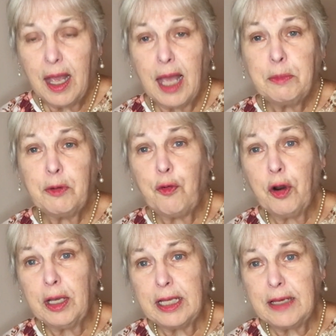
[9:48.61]
And
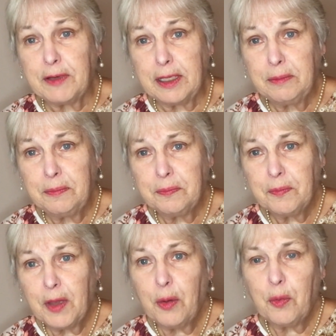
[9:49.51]
before leaving,
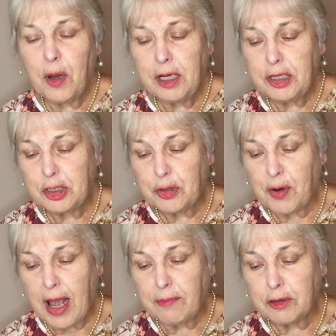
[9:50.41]
one of the
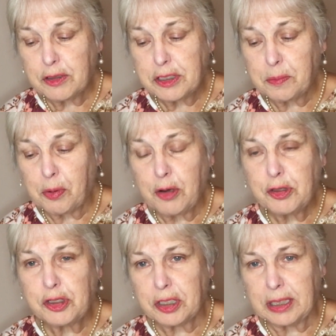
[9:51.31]
travelers
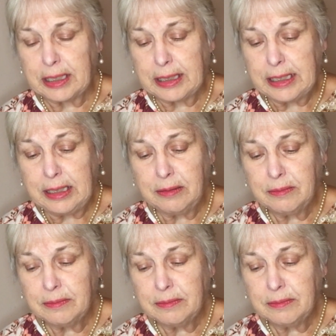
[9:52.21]
approached Lily.